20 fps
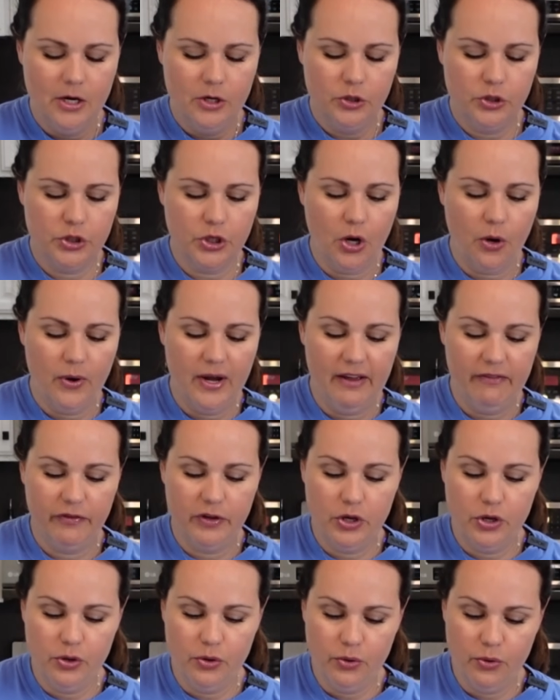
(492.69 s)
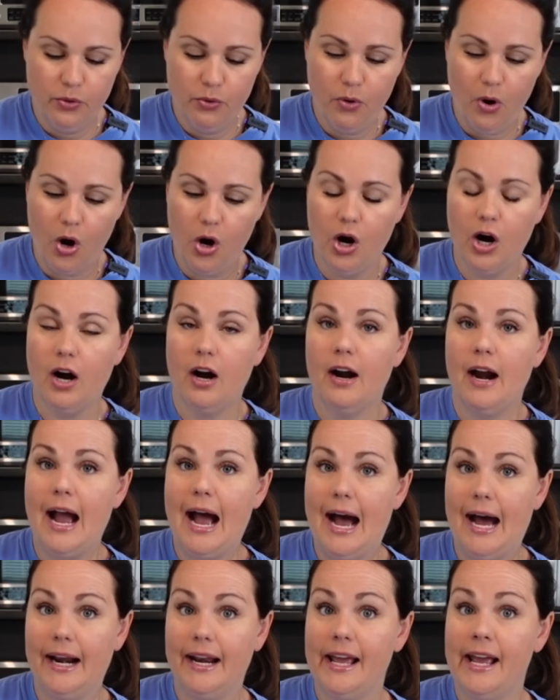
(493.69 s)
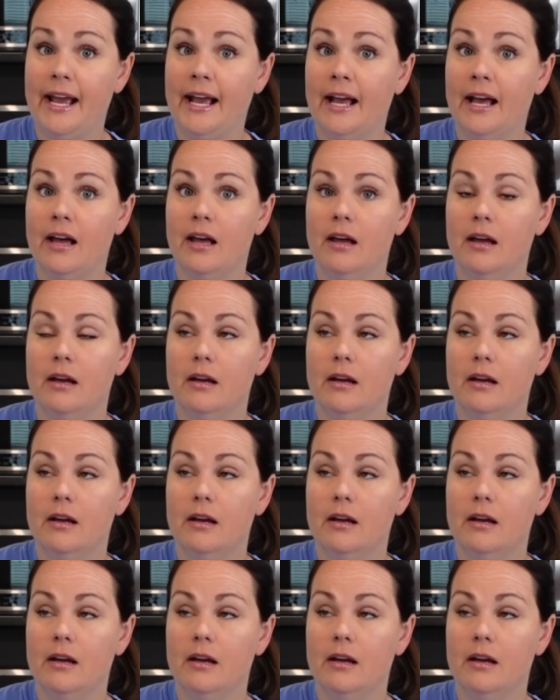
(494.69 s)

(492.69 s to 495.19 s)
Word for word: So if you are adding